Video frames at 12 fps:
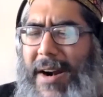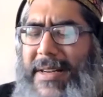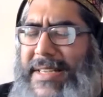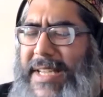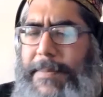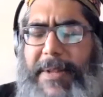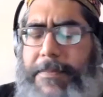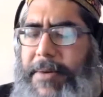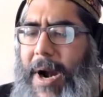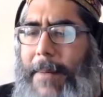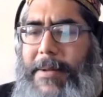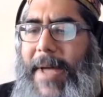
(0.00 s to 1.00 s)
deeply
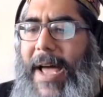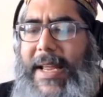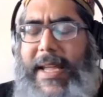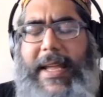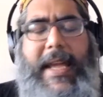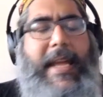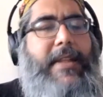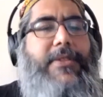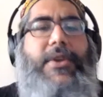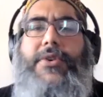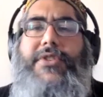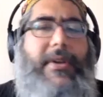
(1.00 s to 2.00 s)
problematic.
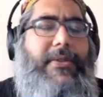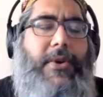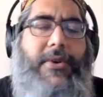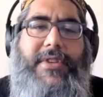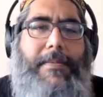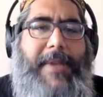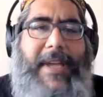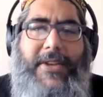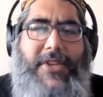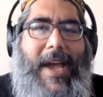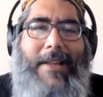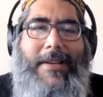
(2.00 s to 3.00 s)
Those are being
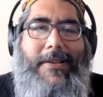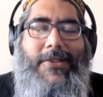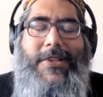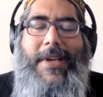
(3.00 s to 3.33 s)
challenged.